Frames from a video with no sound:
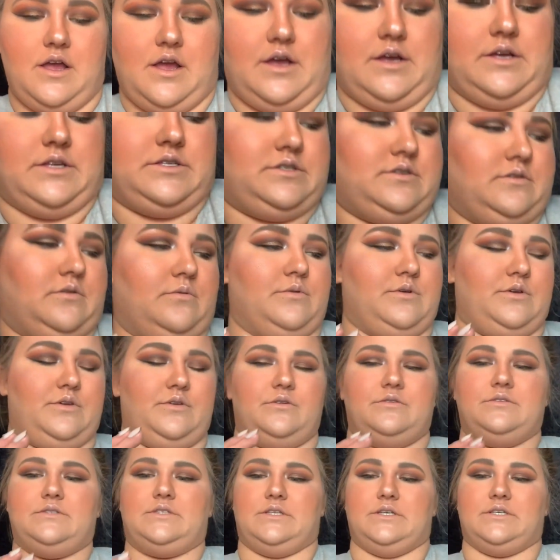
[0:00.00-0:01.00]
So we'll
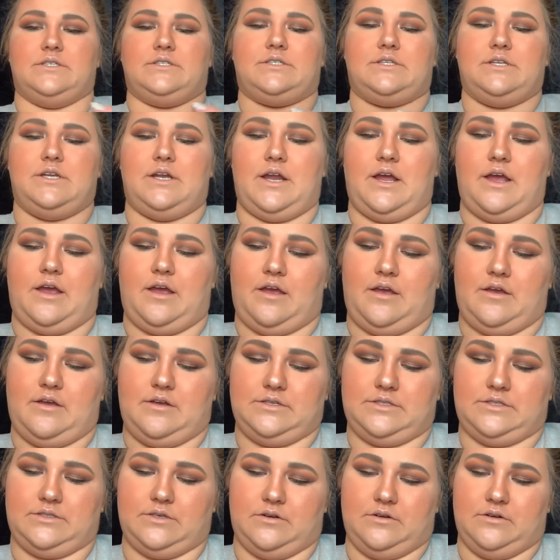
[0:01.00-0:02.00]
use this today.
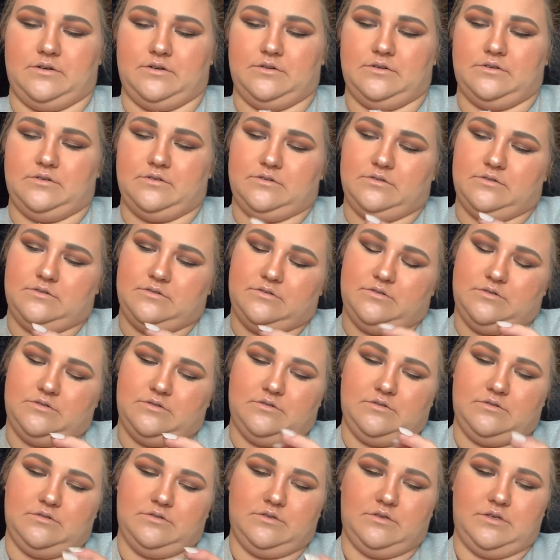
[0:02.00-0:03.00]
So
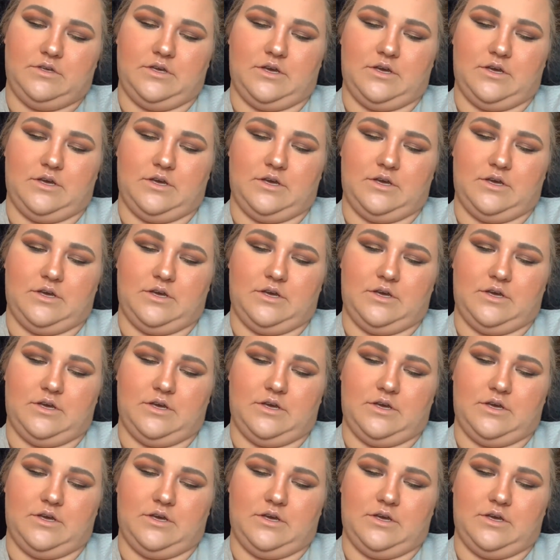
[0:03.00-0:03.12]
yeah.